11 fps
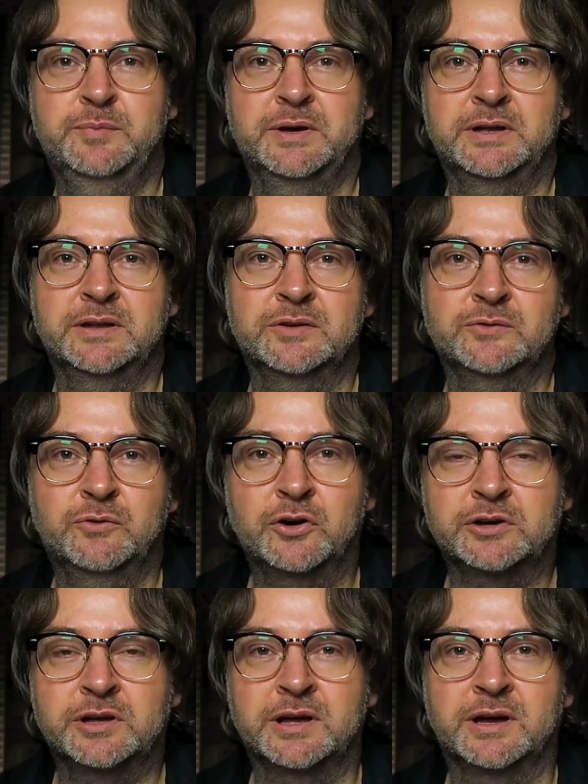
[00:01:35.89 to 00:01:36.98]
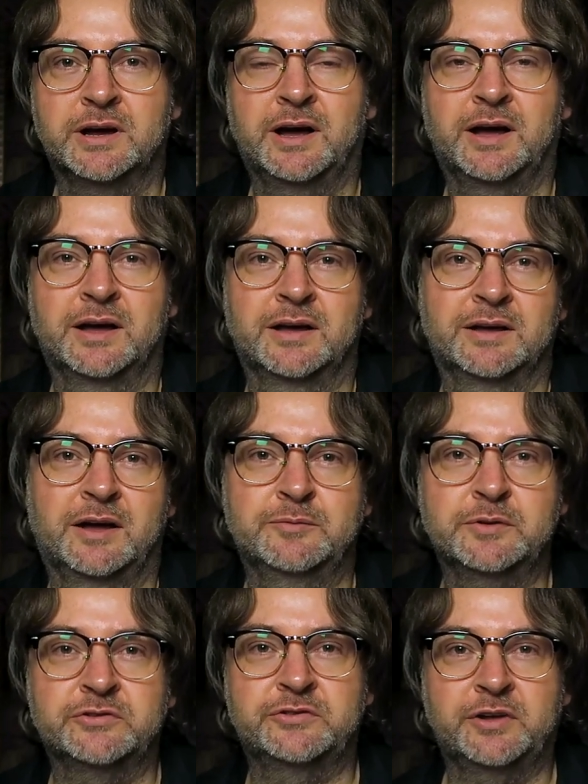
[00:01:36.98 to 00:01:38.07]

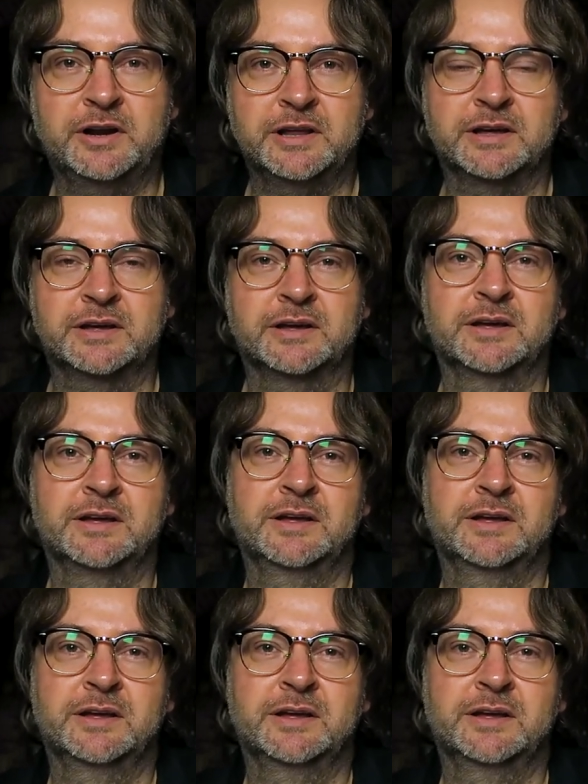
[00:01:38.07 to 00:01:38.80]
been studying